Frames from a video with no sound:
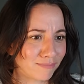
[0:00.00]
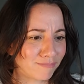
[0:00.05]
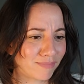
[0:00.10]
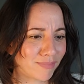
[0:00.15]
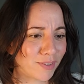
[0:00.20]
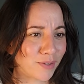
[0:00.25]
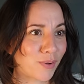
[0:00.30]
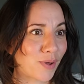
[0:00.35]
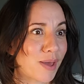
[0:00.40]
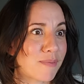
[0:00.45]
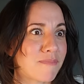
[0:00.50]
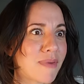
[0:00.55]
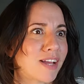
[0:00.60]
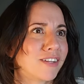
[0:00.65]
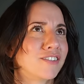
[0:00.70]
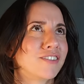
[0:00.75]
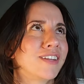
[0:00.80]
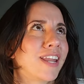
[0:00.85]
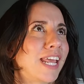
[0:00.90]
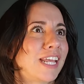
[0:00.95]
little
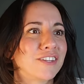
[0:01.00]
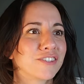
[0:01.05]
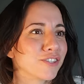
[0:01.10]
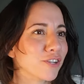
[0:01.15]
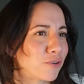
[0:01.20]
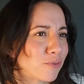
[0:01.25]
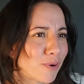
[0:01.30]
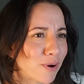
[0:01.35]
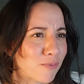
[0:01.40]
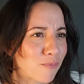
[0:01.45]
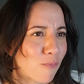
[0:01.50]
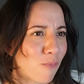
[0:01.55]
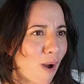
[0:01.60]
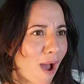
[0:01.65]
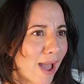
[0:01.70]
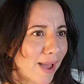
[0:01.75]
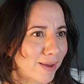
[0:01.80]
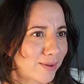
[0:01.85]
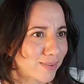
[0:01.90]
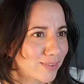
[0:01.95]
imagination run
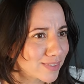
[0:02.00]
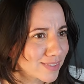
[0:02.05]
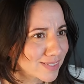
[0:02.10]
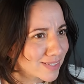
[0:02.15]
wild.